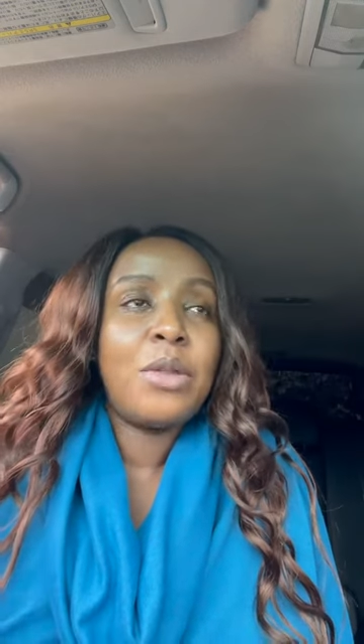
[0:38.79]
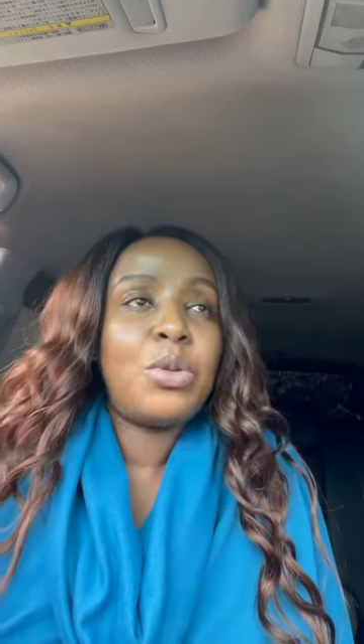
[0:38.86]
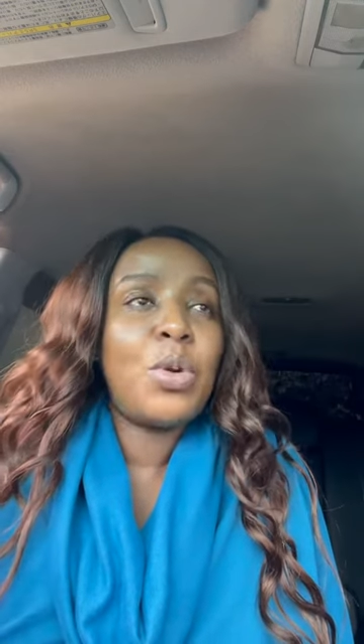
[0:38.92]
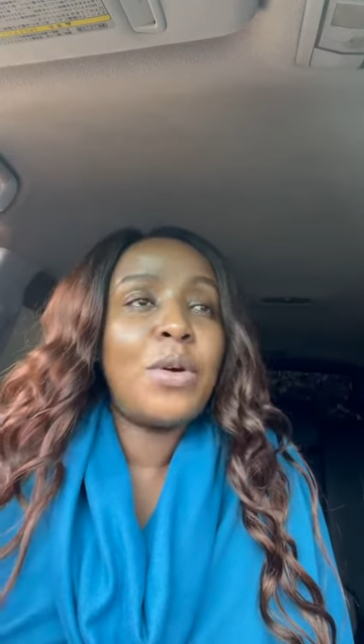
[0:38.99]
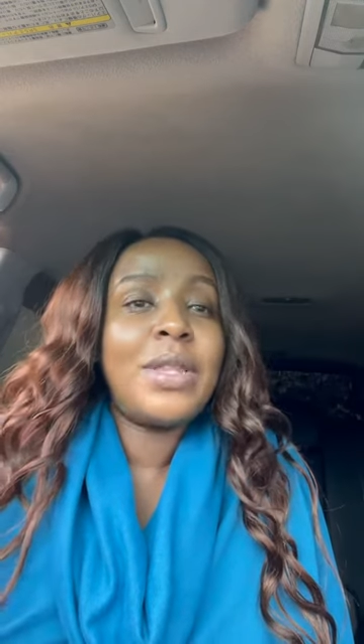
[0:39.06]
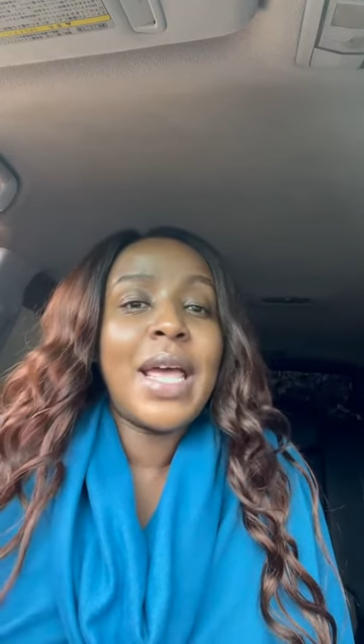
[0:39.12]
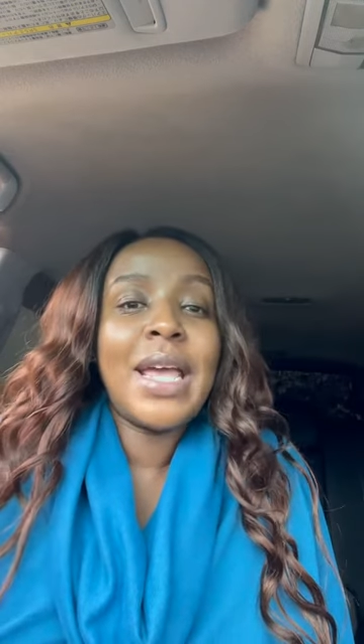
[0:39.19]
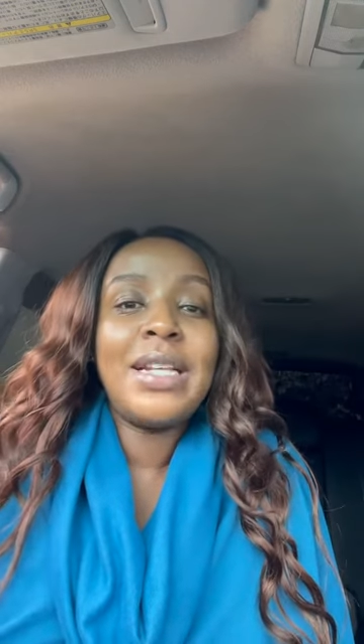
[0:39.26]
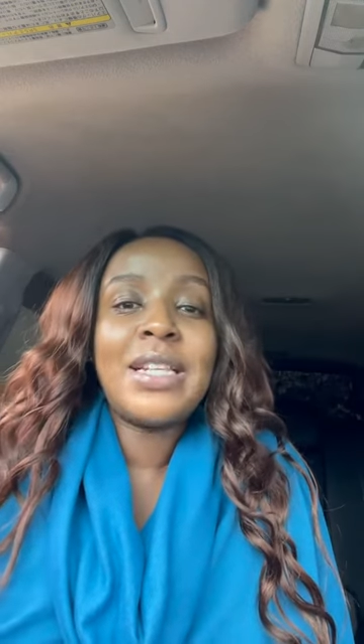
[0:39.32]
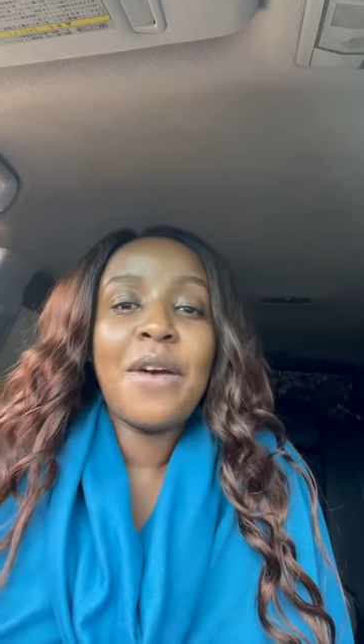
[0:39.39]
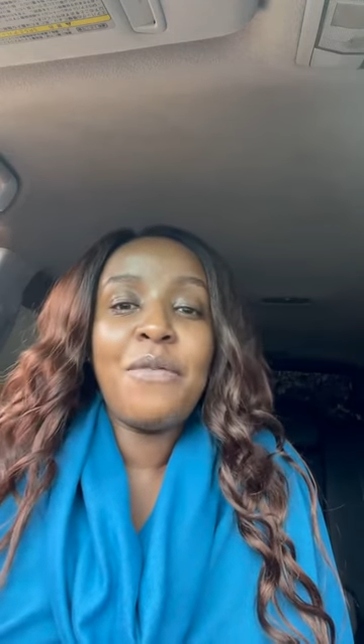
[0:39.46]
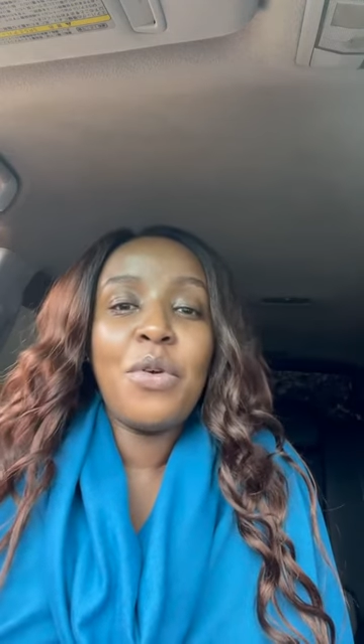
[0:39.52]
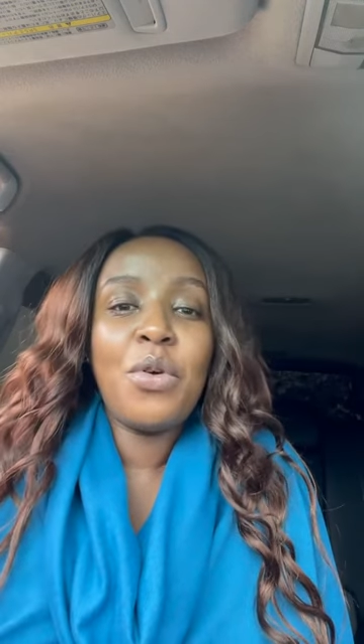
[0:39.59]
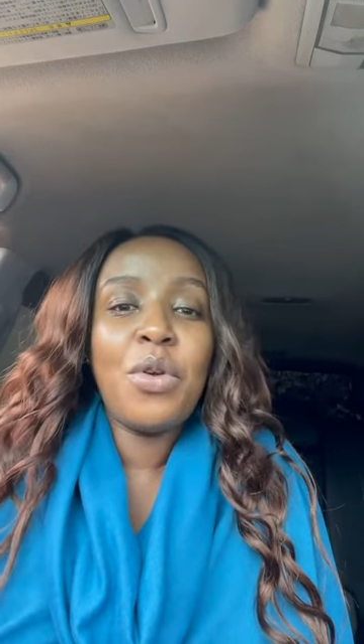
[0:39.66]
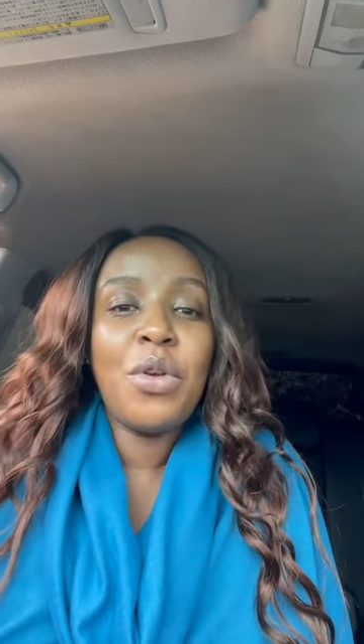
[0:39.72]
Through the
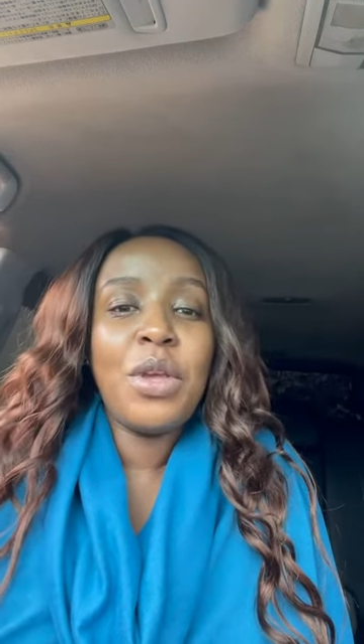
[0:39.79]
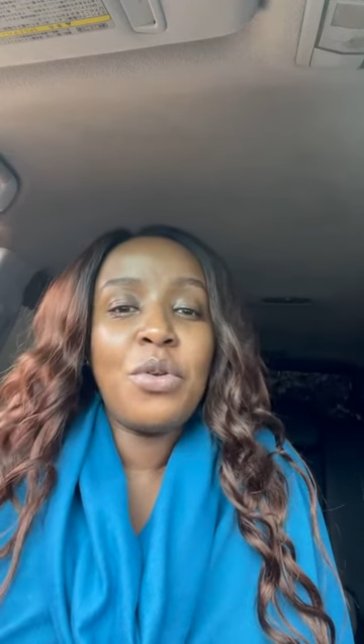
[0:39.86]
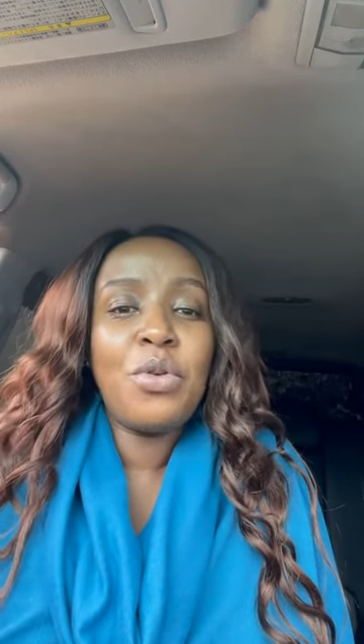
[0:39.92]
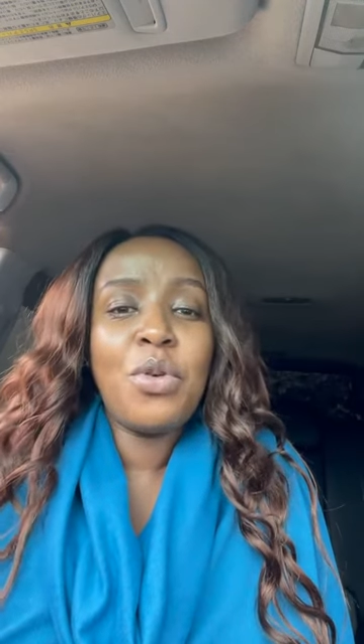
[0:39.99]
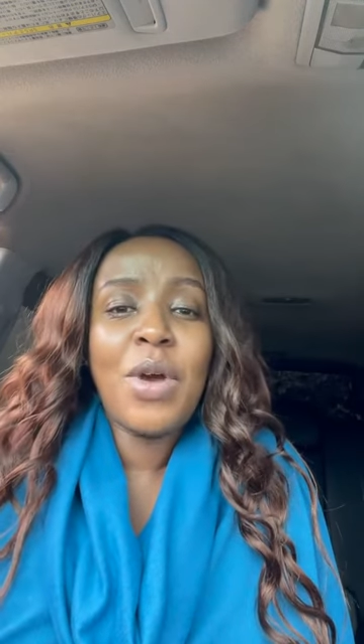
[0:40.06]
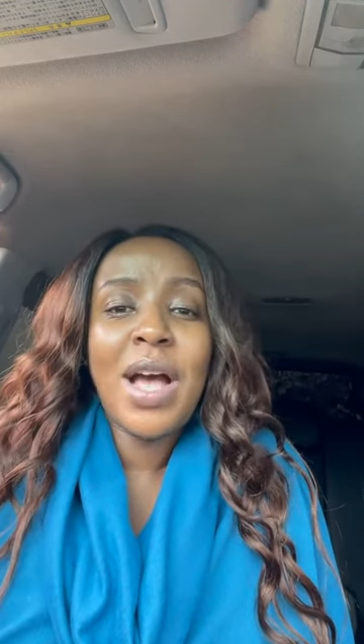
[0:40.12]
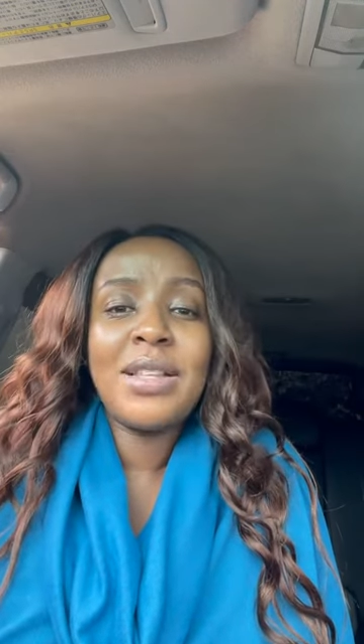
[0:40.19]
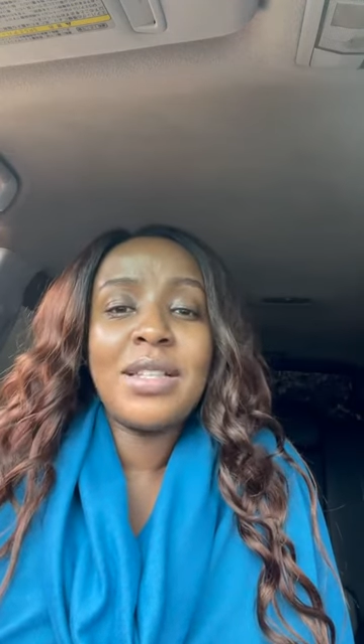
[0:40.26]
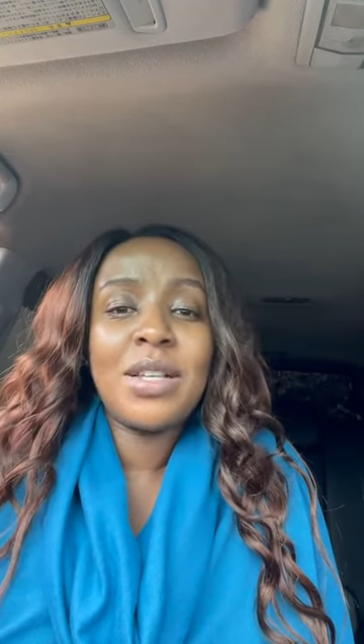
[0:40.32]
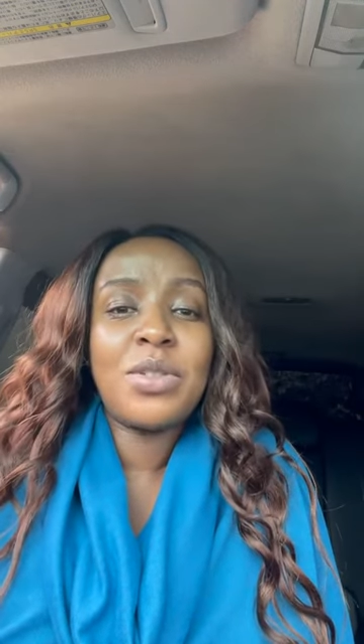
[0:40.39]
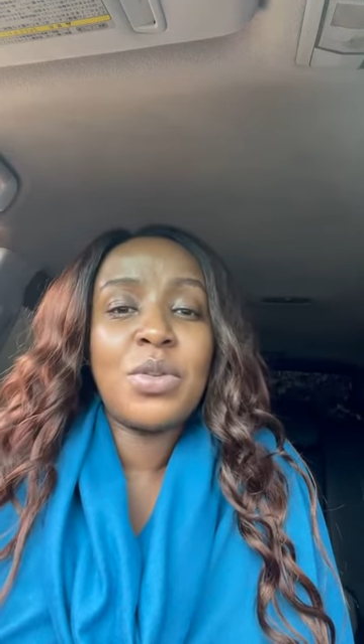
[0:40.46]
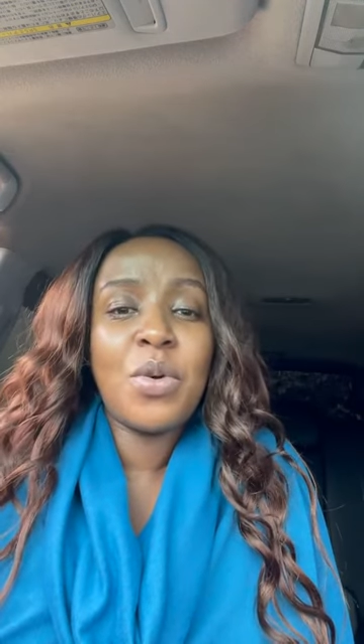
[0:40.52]
interview, you answer